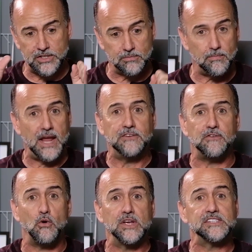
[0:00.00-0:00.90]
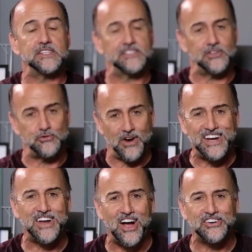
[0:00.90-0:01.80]
which main focus is to
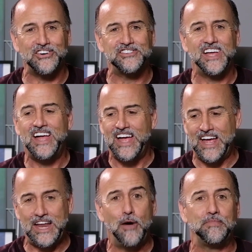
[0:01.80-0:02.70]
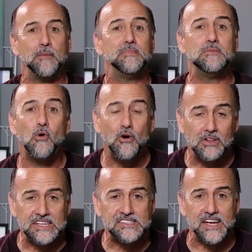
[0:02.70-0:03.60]
train doctors and help them be
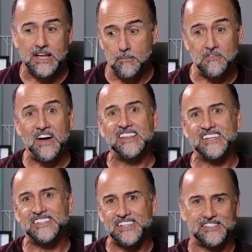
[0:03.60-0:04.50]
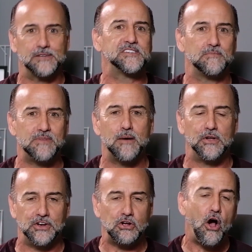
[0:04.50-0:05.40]
more holistic and provide the systems to be
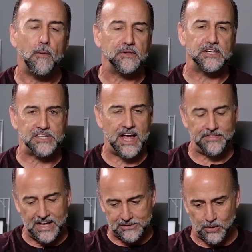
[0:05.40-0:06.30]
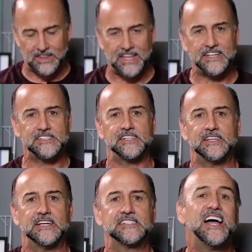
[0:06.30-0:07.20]
able to accomplish that. And that's what led us
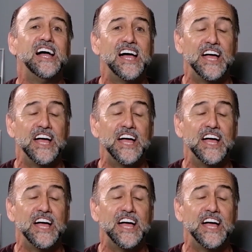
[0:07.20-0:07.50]
to this.